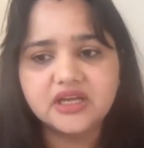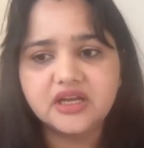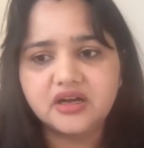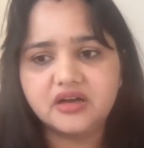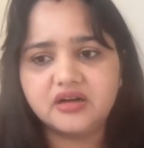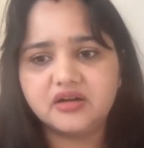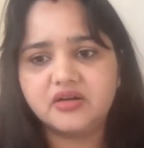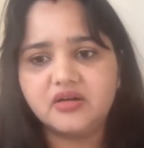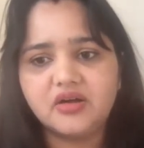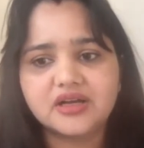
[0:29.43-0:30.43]

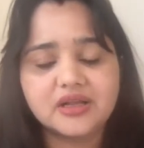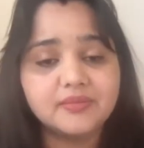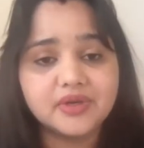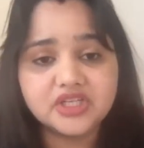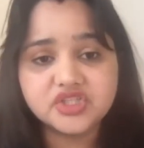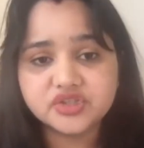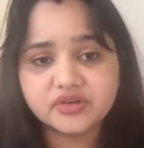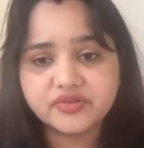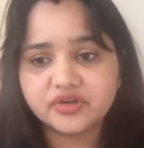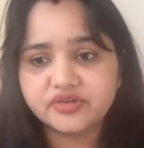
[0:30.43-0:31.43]
on completion
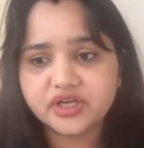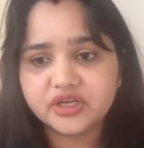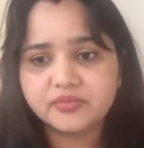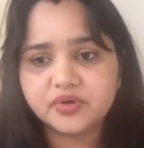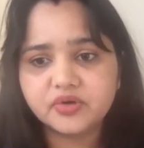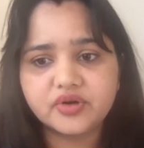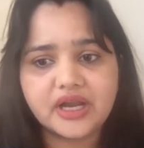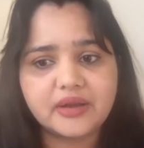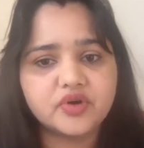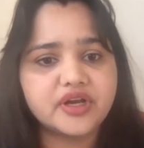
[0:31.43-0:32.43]
of your training
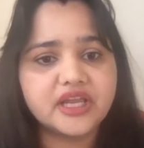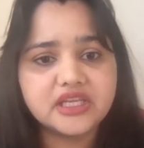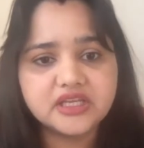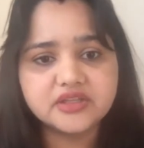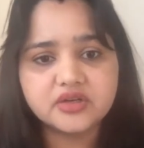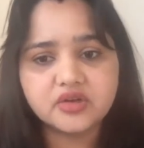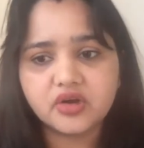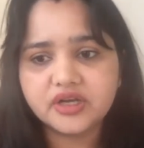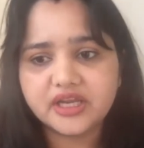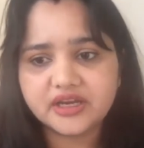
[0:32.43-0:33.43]
program or any other
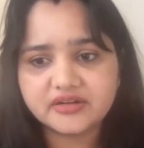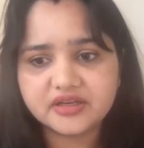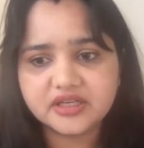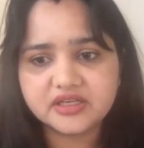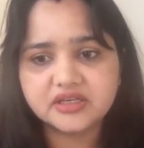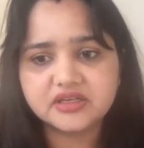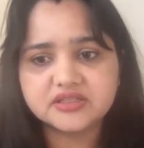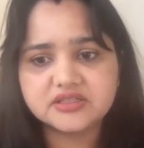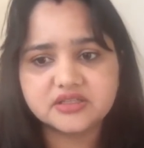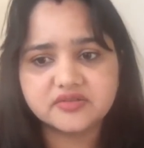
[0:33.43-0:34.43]
non-accredited
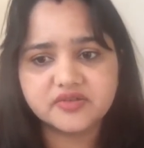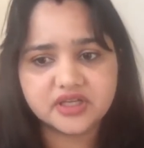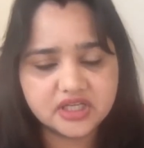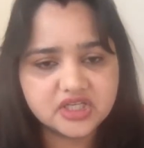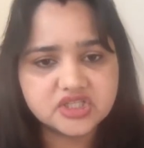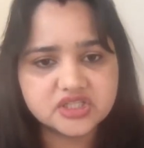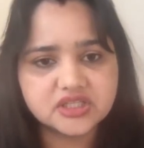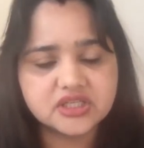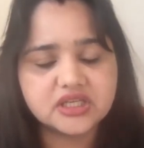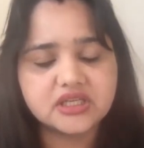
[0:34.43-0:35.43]
certification.
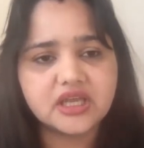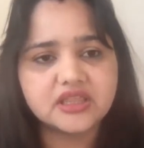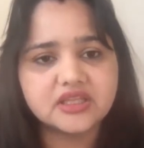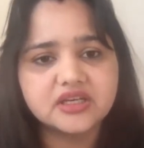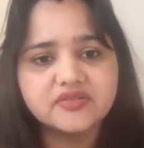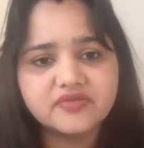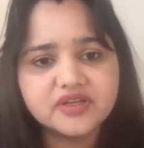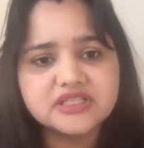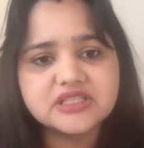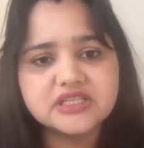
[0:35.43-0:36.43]
And the
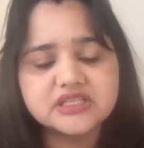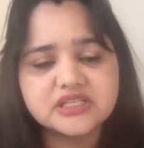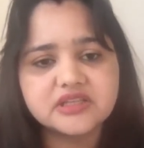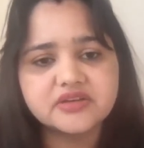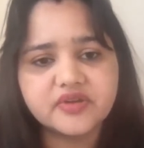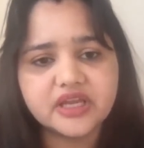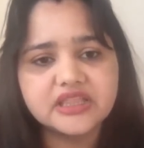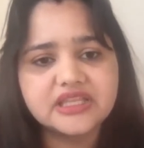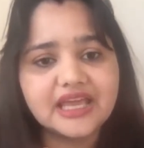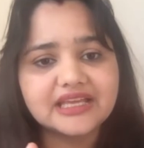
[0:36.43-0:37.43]
difference is in the way
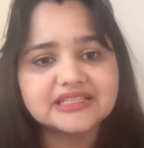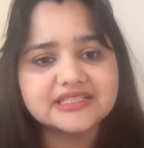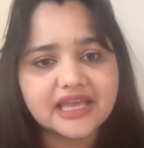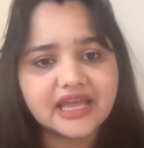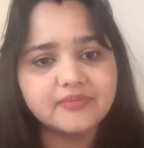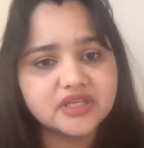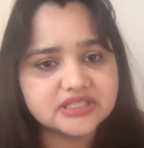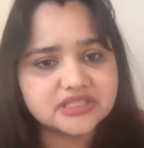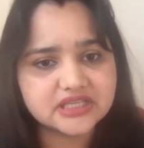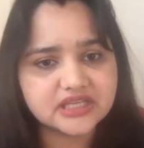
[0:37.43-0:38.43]
the exam
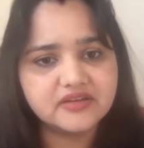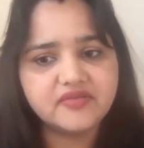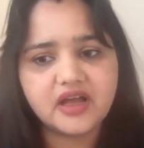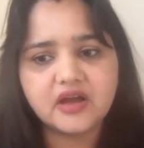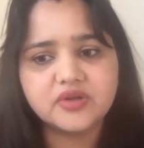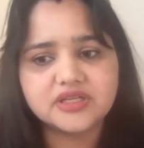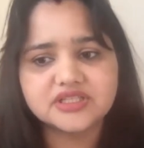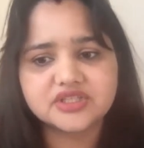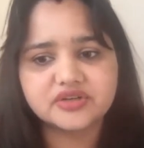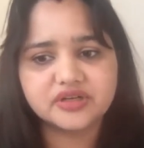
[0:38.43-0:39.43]
itself, how it
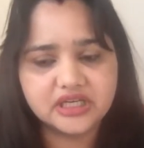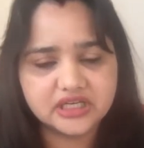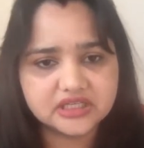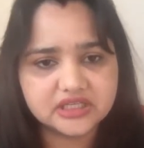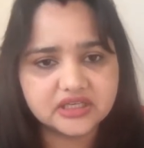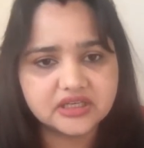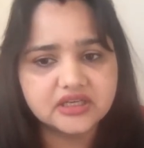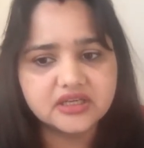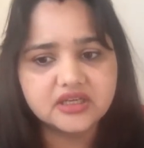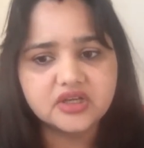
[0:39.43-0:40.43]
is created.
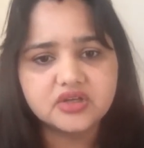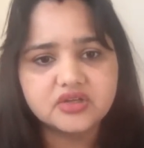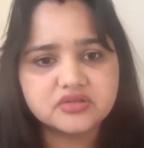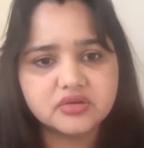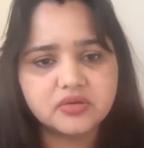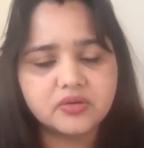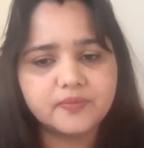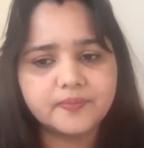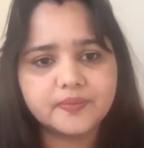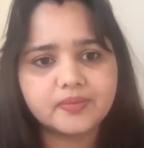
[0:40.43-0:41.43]
So
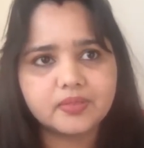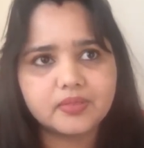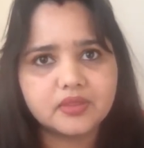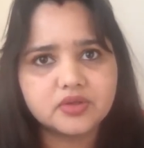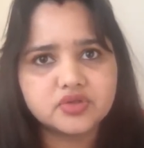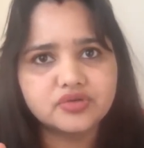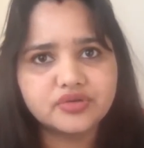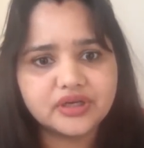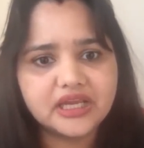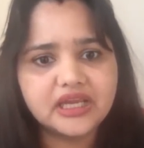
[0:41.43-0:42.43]
to
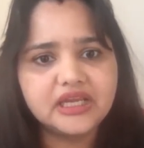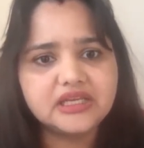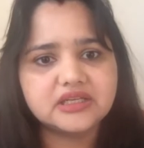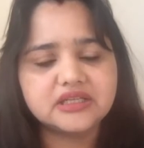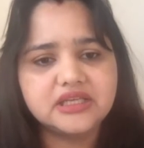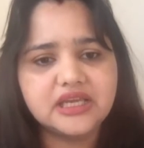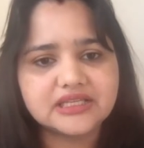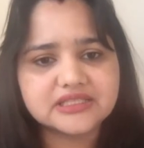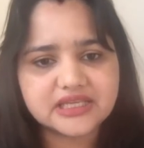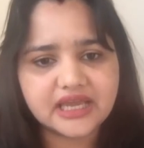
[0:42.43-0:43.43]
create the
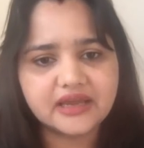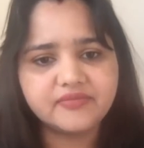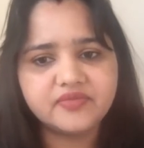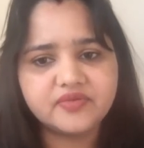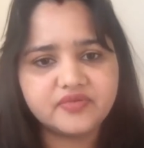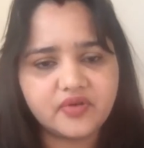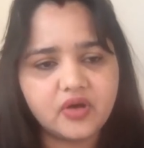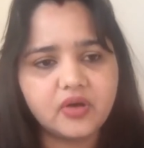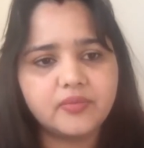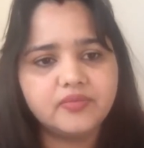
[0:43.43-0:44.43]
exam
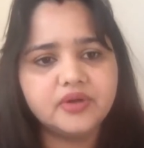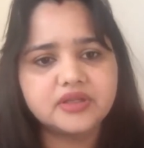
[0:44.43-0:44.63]
form,